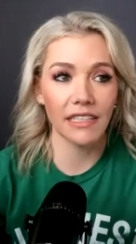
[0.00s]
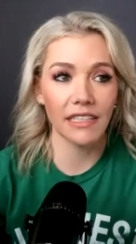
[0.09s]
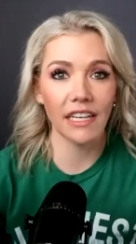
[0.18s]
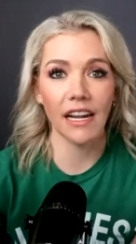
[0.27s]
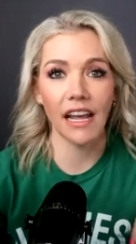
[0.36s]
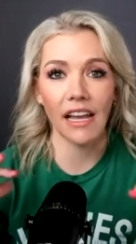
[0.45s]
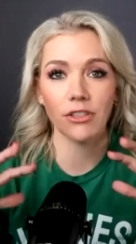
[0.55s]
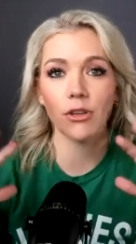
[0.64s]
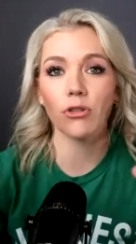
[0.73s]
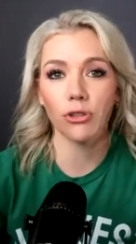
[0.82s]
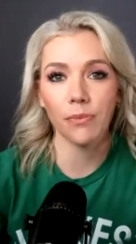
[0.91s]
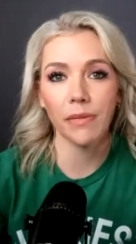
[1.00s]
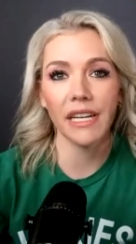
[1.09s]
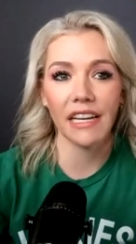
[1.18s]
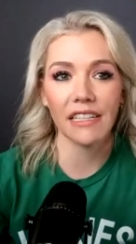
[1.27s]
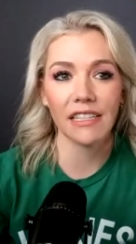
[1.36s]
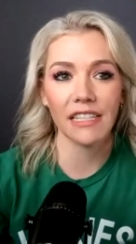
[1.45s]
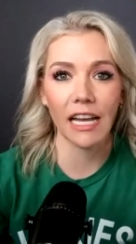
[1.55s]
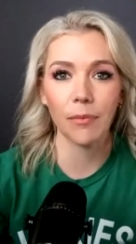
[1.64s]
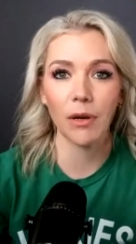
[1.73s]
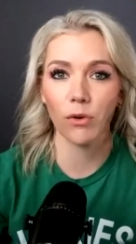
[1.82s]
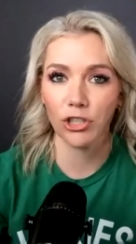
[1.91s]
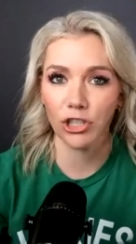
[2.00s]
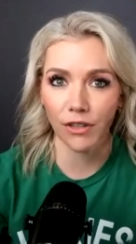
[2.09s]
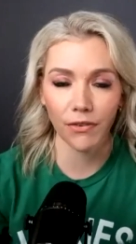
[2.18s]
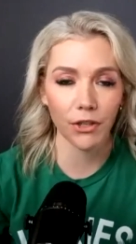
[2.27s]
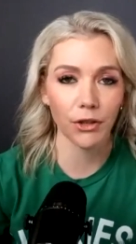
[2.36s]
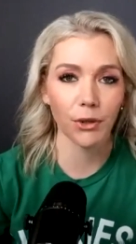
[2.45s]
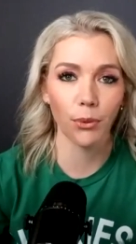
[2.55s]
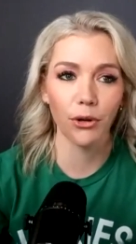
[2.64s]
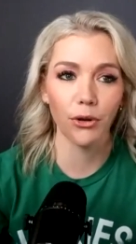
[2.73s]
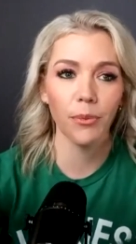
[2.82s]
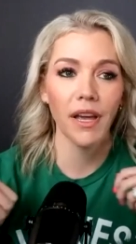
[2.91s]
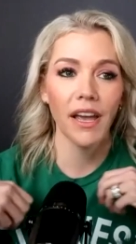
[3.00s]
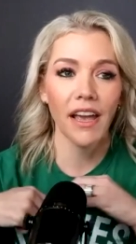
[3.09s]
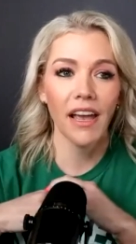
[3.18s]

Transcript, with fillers: and did a social media segment where she filled the room